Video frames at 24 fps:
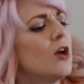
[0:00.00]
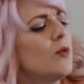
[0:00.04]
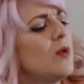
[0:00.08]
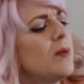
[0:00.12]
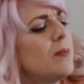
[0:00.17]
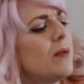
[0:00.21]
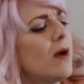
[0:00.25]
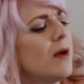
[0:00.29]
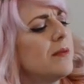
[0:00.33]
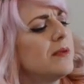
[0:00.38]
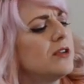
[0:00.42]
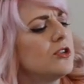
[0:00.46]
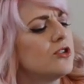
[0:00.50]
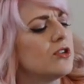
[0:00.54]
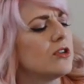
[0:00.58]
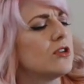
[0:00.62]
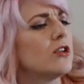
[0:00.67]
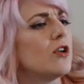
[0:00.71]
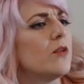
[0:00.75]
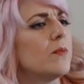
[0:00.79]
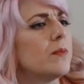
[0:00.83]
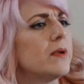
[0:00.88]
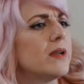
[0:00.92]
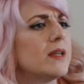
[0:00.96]
No, we probably
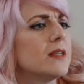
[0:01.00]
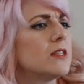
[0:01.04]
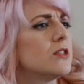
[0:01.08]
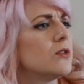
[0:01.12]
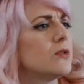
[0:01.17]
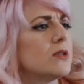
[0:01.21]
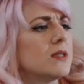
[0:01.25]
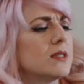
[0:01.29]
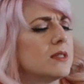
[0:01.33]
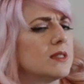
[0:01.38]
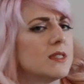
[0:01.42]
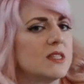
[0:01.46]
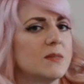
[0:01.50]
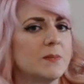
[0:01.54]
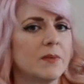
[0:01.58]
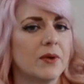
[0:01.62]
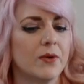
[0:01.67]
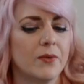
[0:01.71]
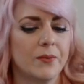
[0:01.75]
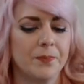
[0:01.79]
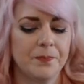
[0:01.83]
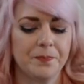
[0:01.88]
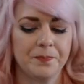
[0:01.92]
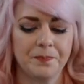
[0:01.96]
shouldn't open it so it doesn't spill.